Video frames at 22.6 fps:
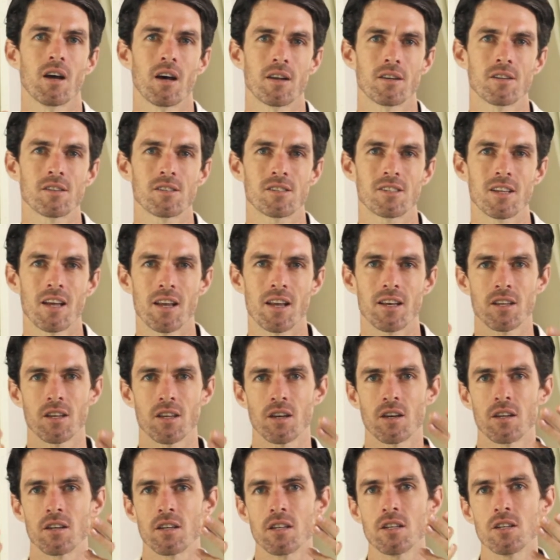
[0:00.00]
understanding
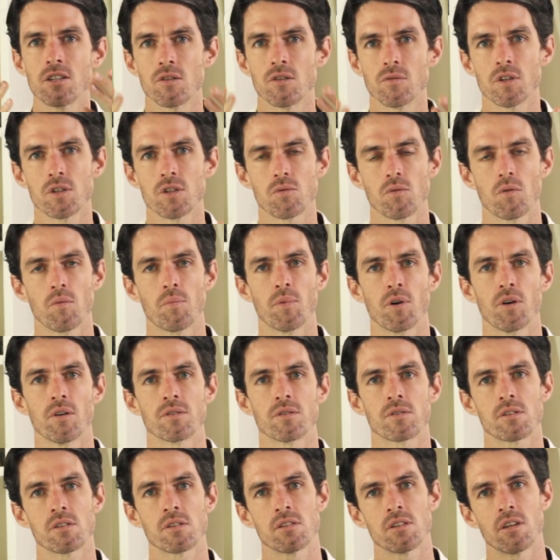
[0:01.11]
an individual
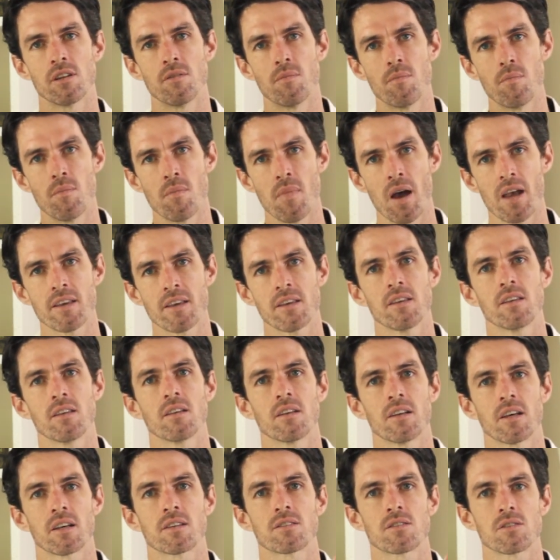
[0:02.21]
person and making
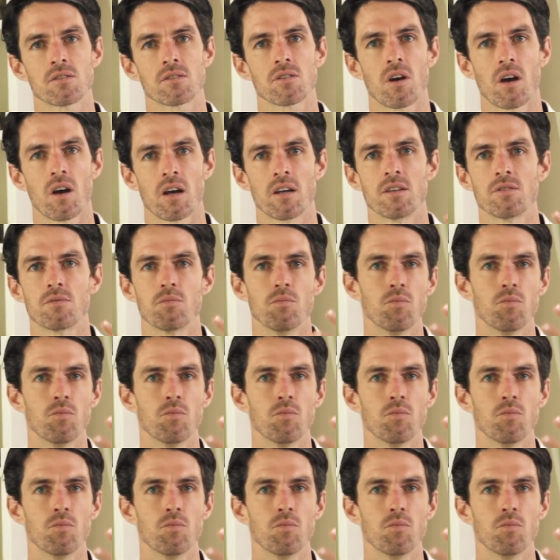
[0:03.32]
an exercise,